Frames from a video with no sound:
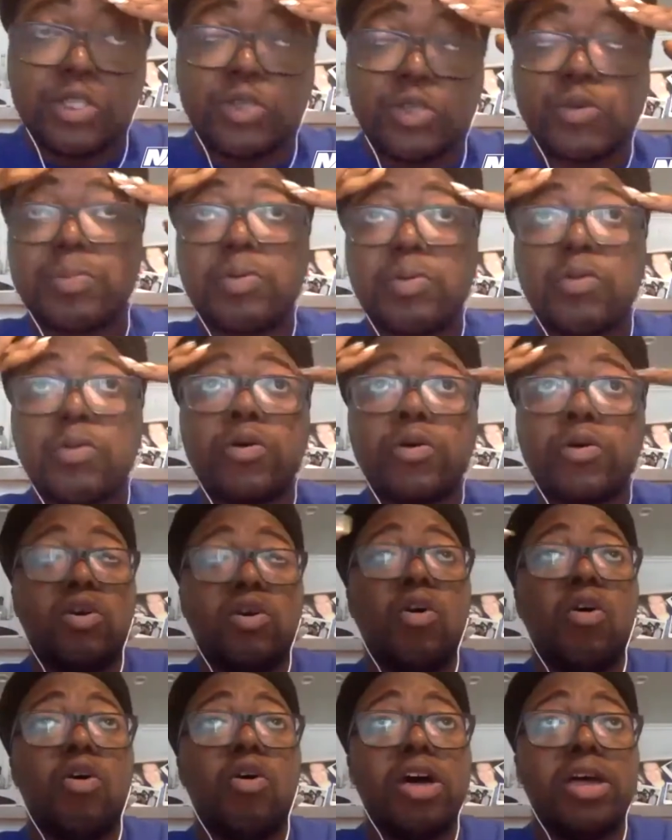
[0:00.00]
reports
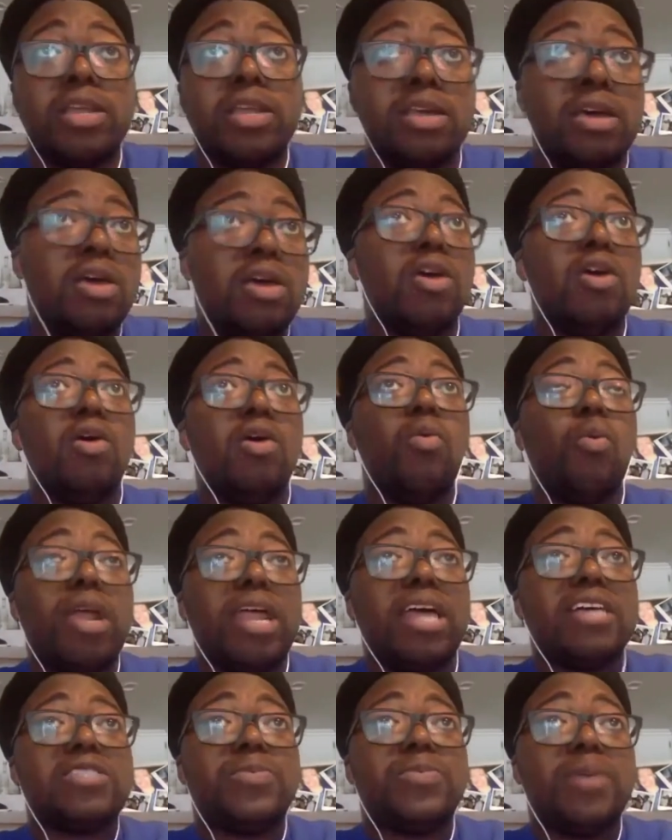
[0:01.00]
on what
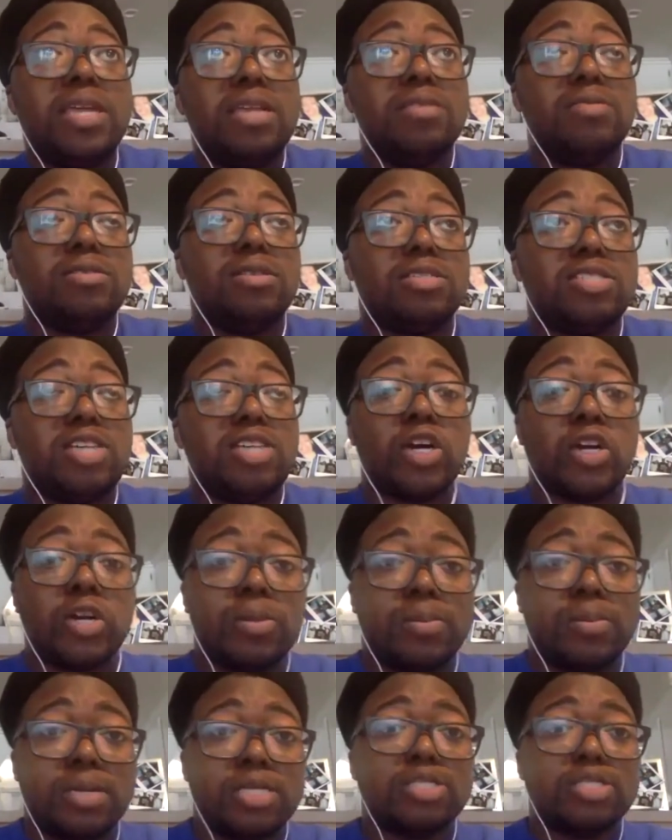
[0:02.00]
has been
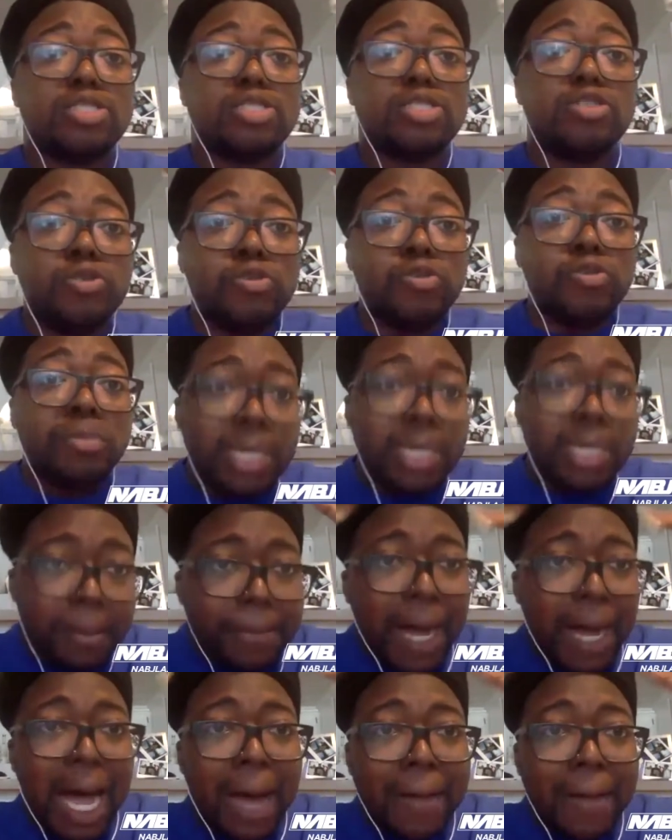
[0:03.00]
termed Zoom
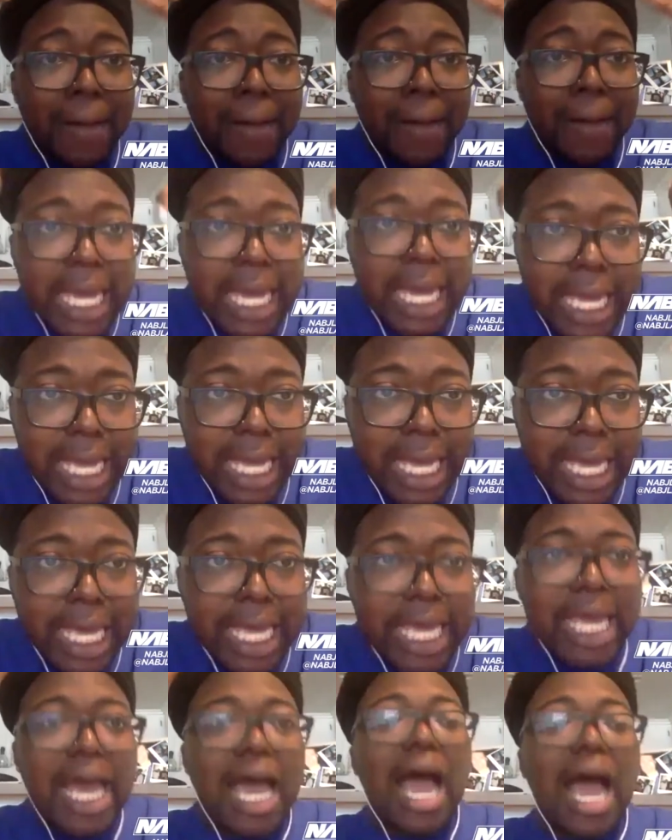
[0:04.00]
bombing,
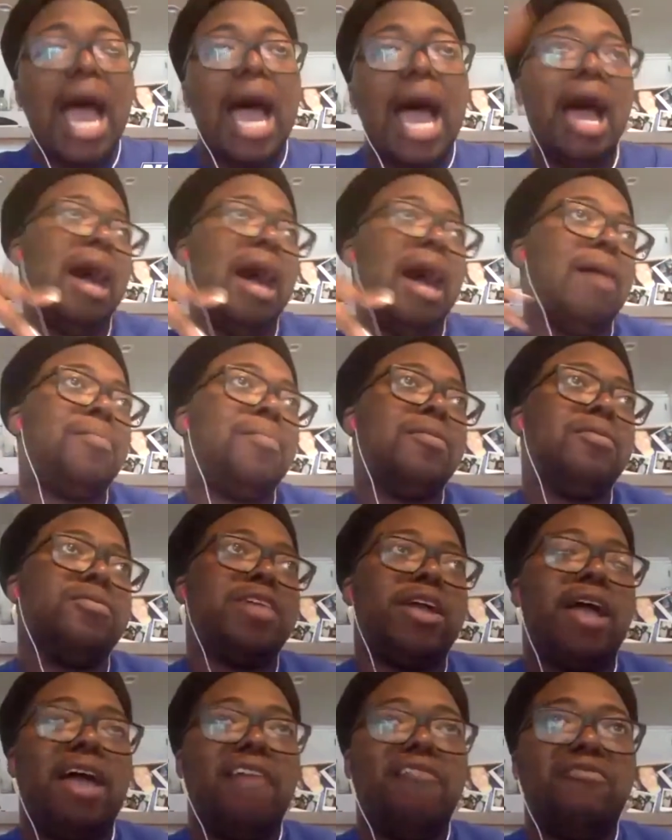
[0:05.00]

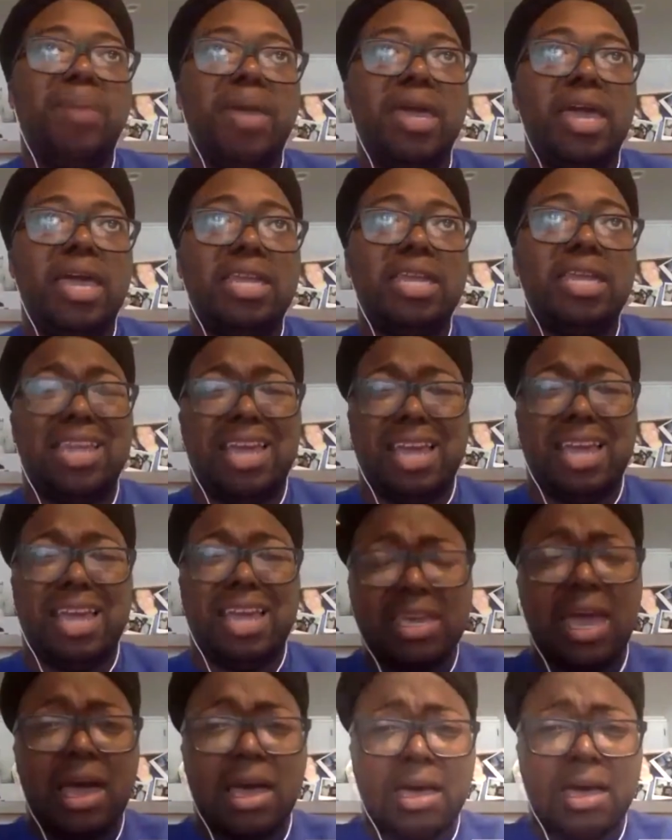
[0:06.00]
there have been, and I
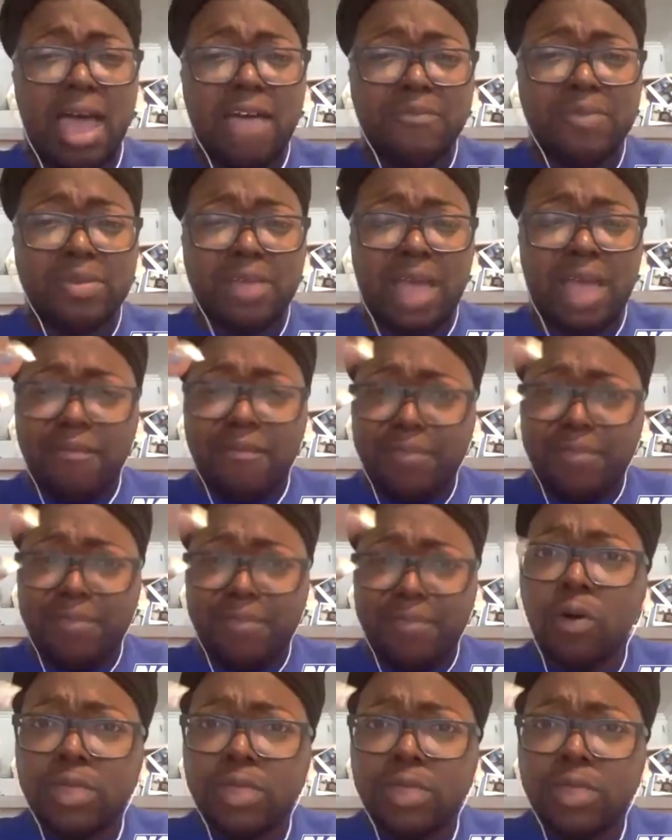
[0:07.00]
think I've been
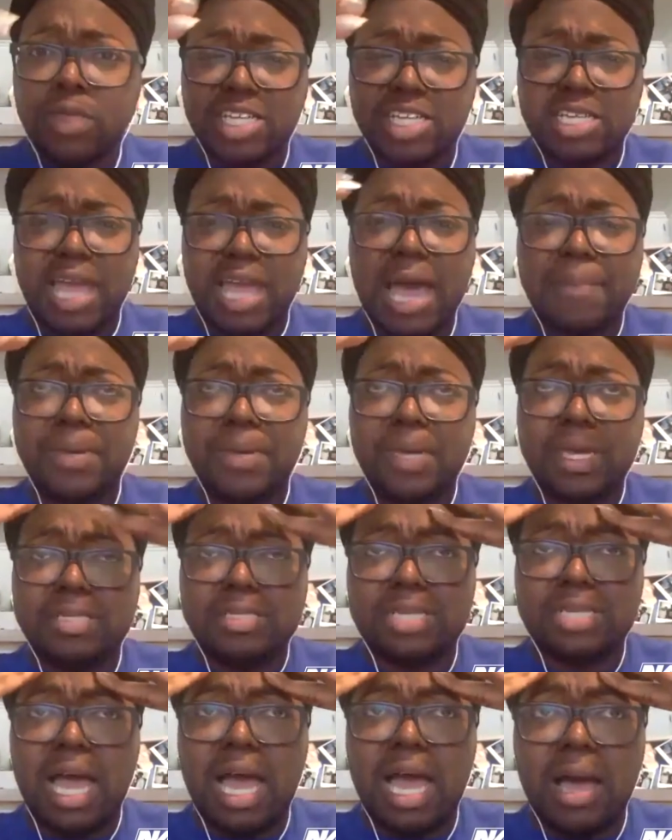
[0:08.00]
told that it actually
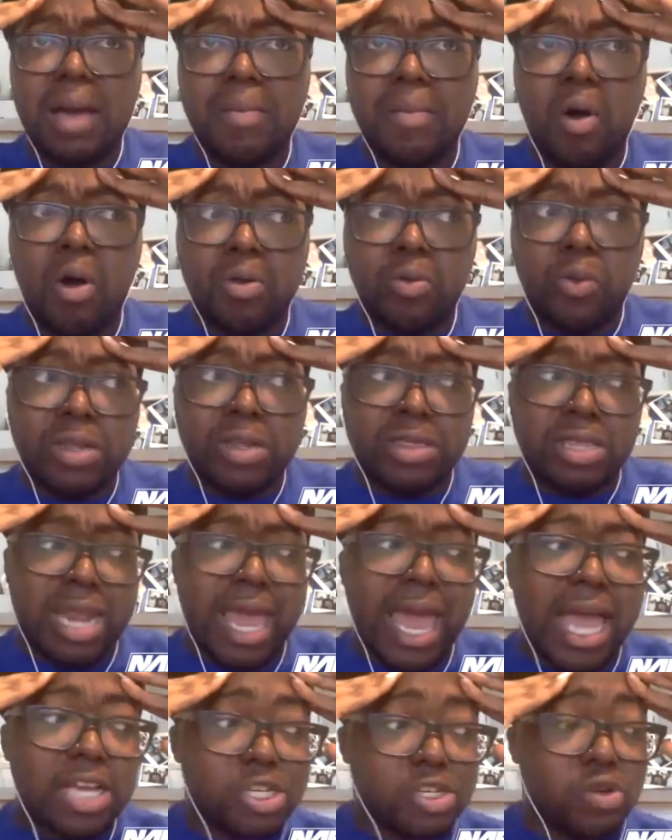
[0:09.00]
happened on one of the
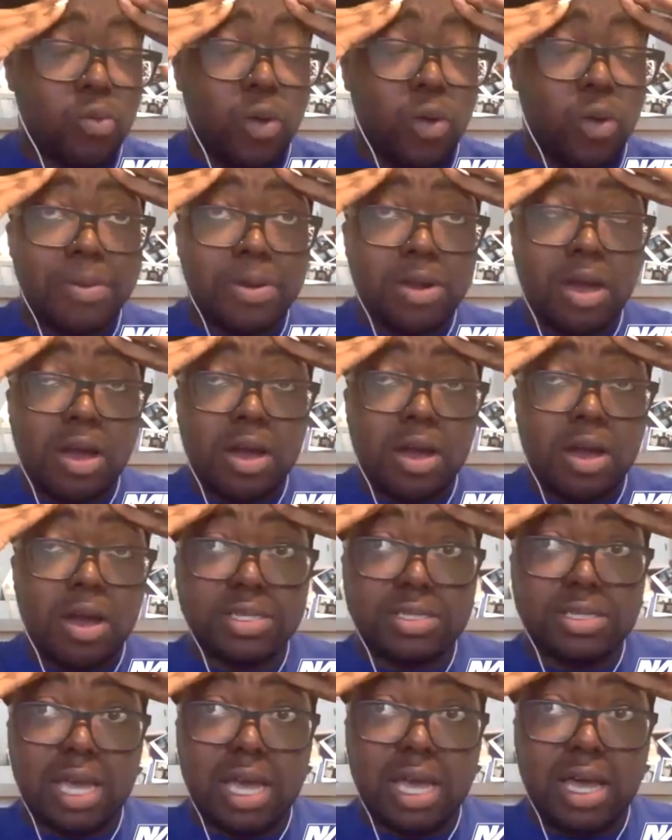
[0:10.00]
national
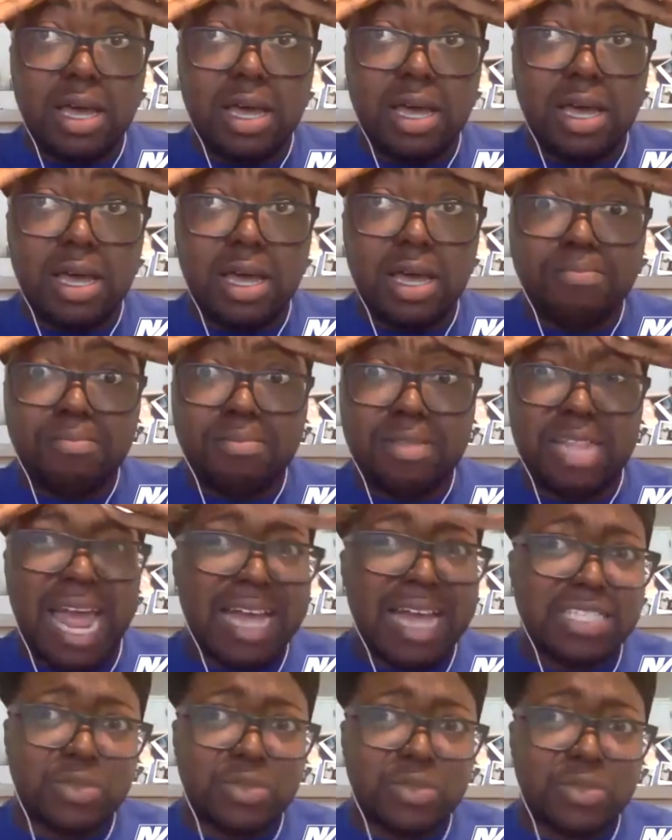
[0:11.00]
webinars
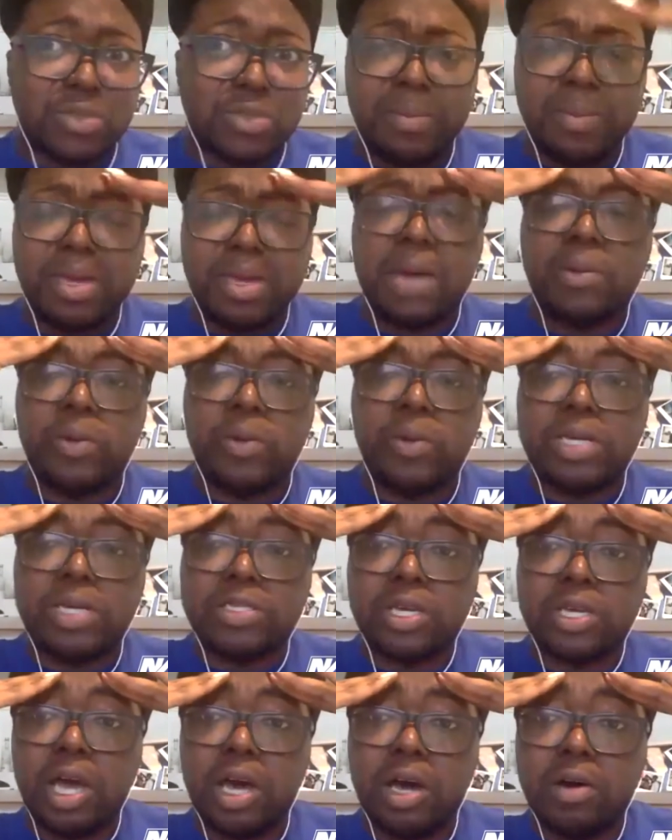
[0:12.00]
last week, maybe a couple weeks
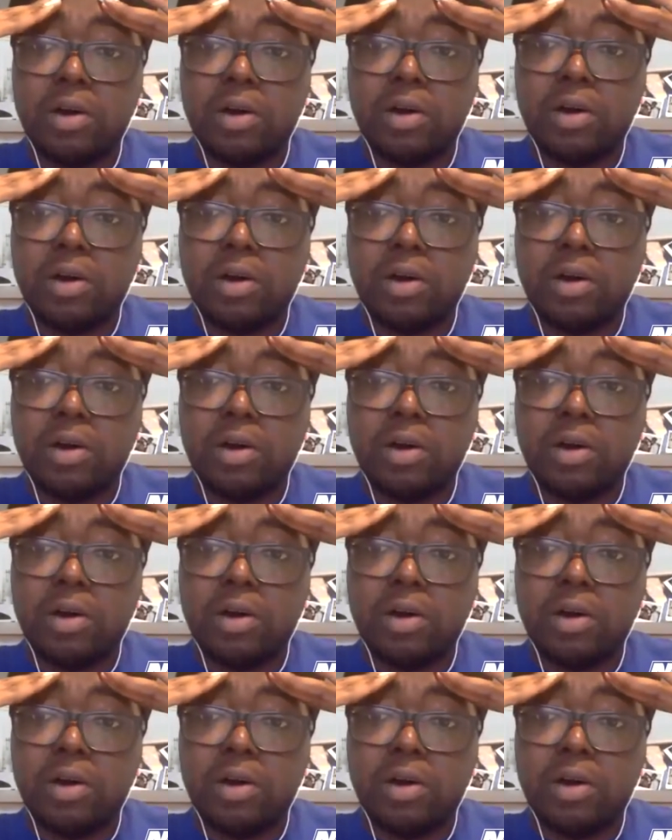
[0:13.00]
ago.